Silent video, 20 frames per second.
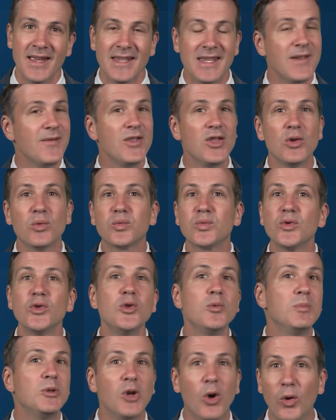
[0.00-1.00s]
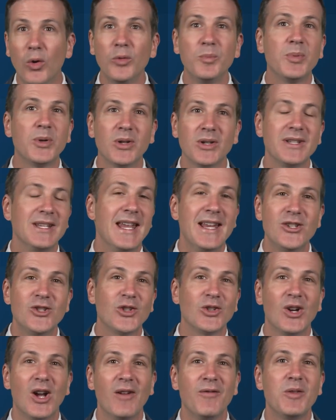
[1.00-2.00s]
Given the Rube Goldberg
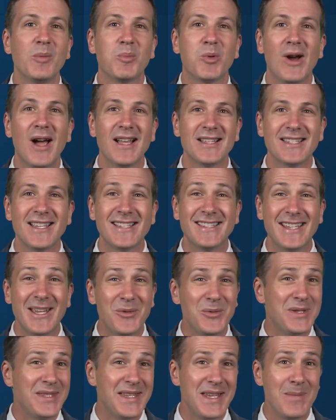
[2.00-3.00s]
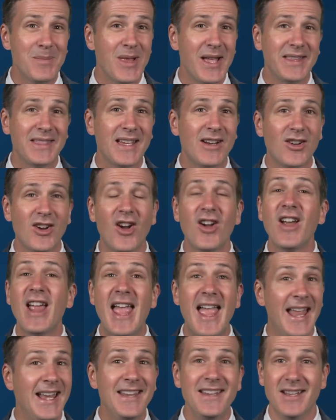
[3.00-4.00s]
nature of the process, it would seem like there are
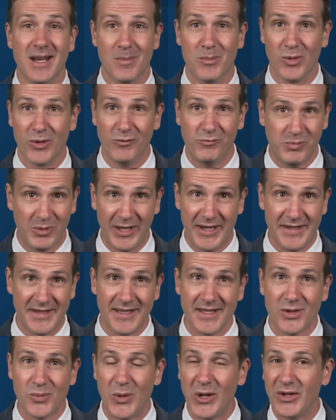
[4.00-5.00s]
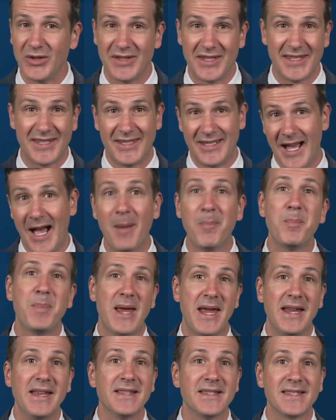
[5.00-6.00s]
any number of places we could stop
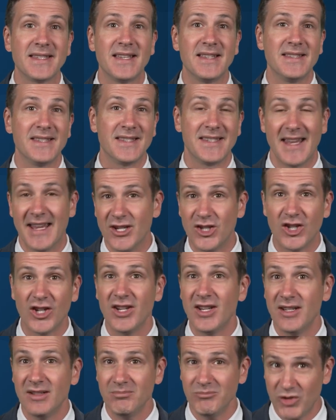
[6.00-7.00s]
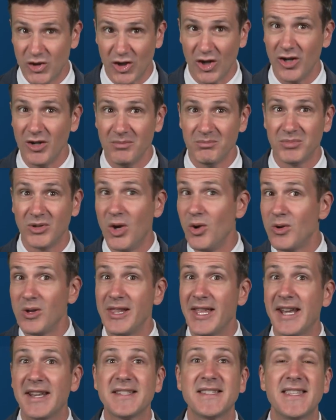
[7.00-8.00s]
pain sensation, and sure,
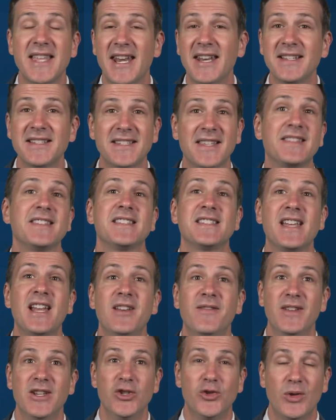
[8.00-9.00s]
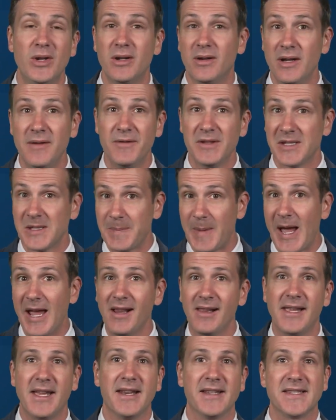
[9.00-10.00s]
local anesthetics at the site of injury or even
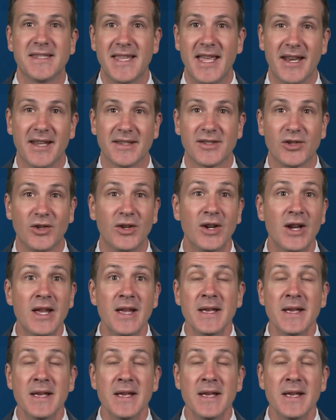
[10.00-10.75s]
spinal anesthetics are